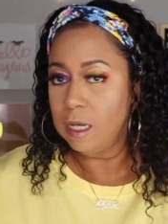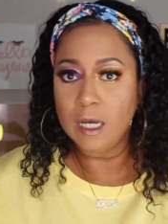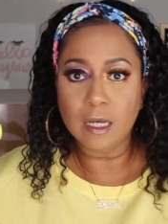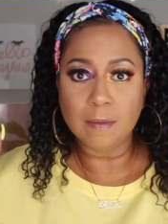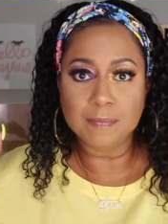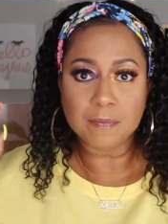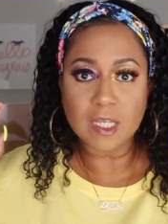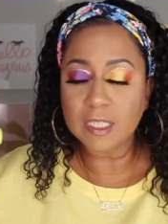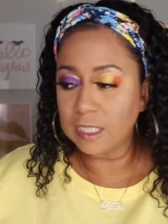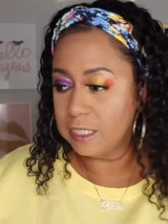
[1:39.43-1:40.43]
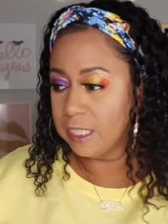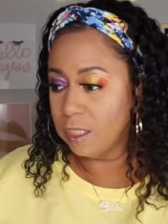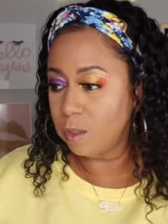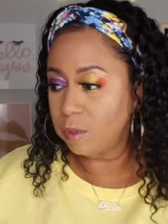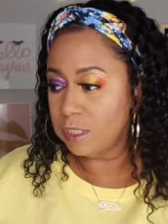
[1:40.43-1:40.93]
um, his
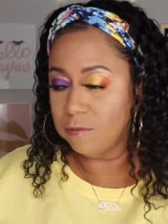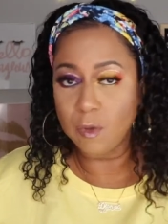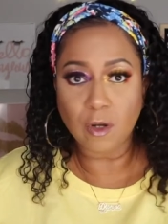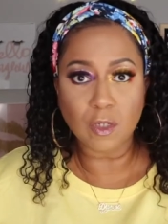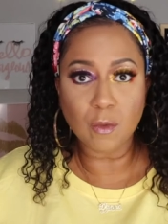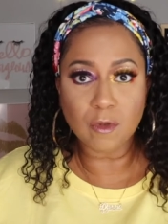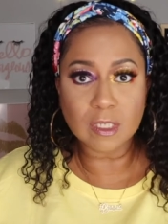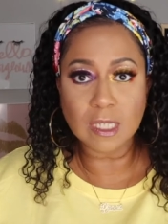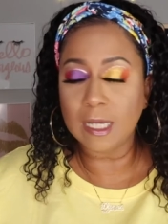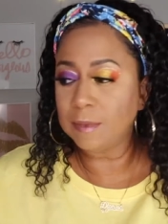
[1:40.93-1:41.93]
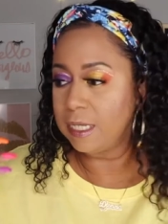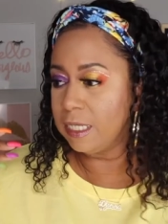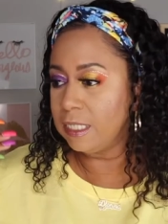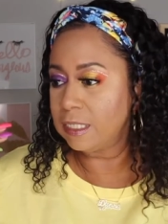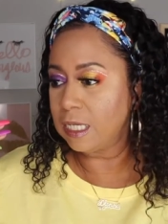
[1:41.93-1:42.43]
concealer, which I've bought numerous times,
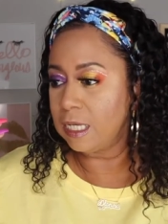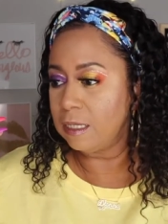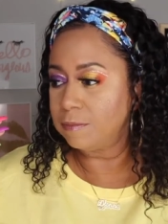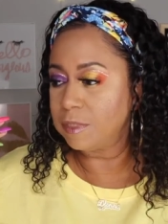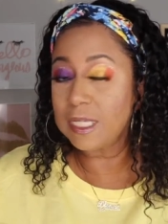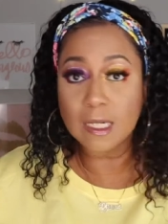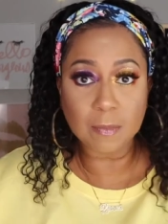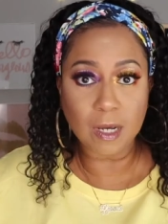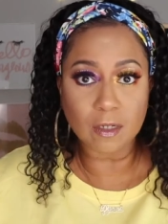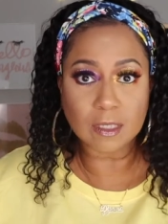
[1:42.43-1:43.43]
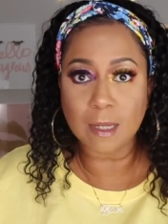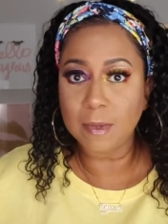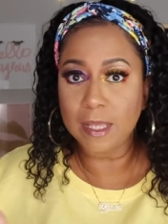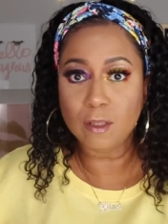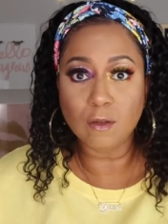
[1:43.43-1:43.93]
and his um, setting powders. I
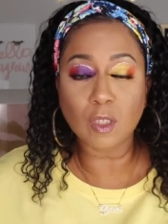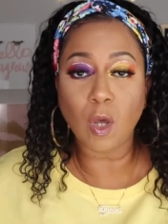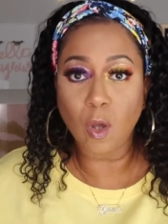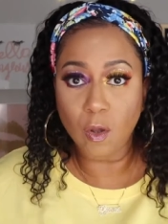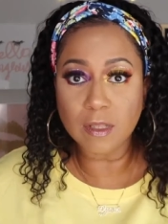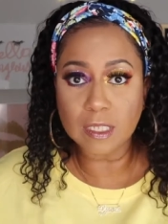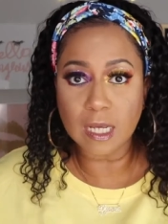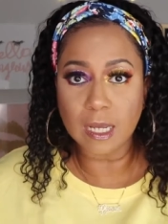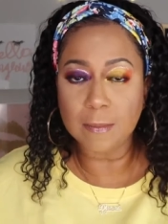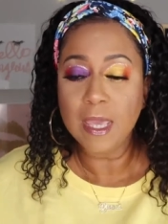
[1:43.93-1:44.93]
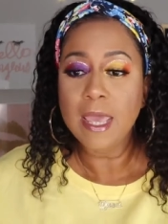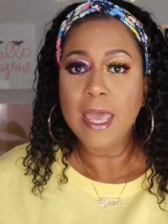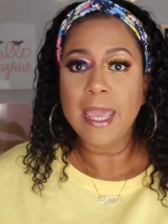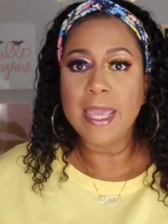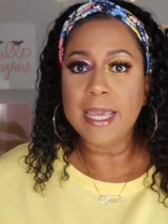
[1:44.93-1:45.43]
buy those all the time.
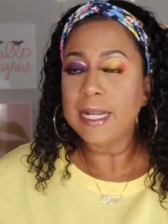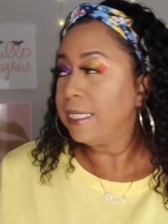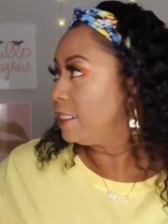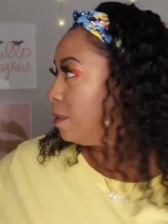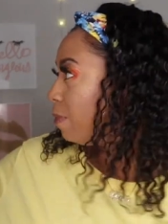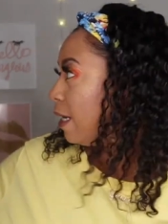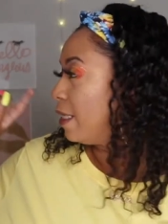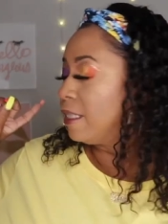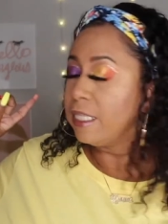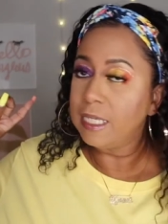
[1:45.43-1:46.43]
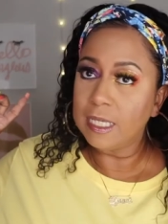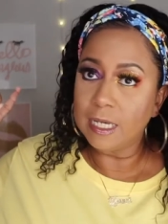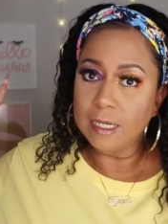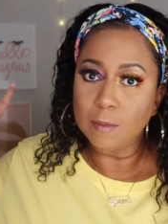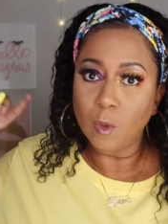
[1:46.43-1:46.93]
And I did buy the
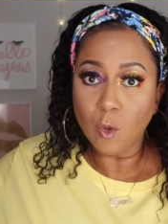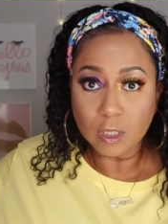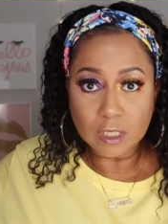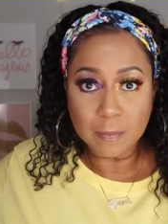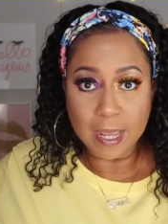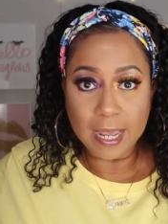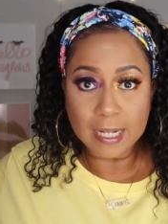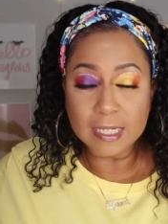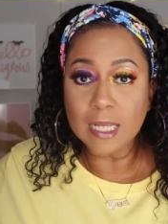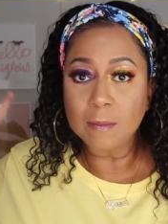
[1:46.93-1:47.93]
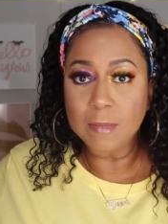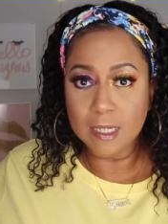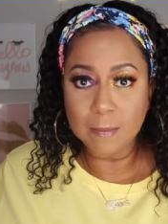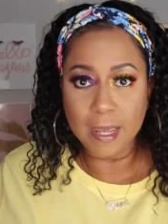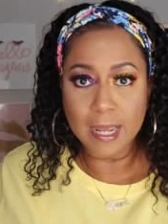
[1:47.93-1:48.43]
um, Orgy palette and
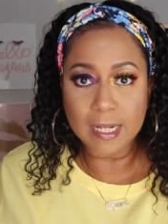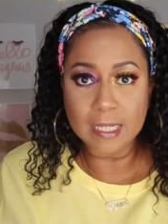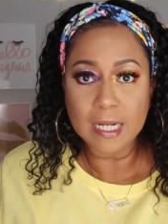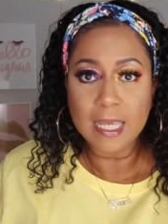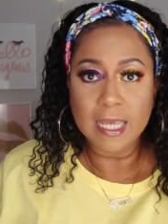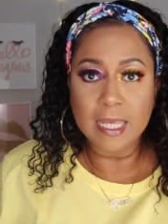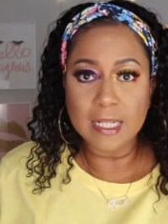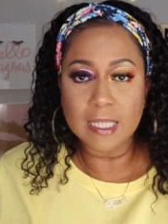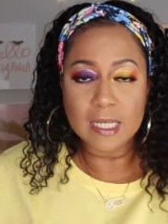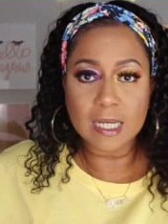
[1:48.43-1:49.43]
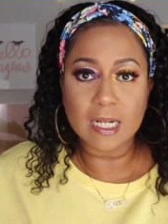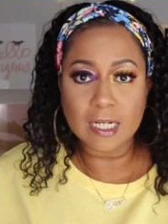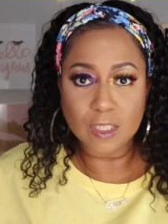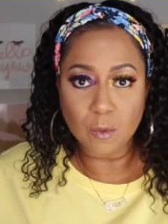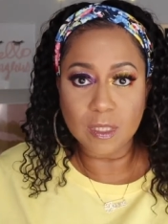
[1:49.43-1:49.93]
mini palette and the
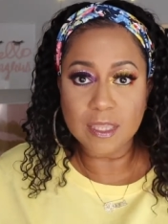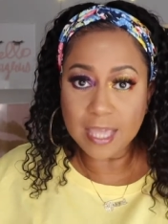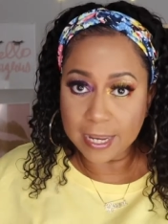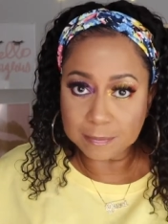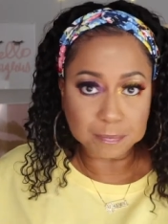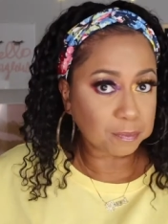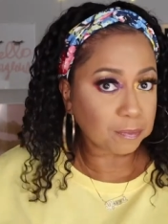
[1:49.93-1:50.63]
collection with that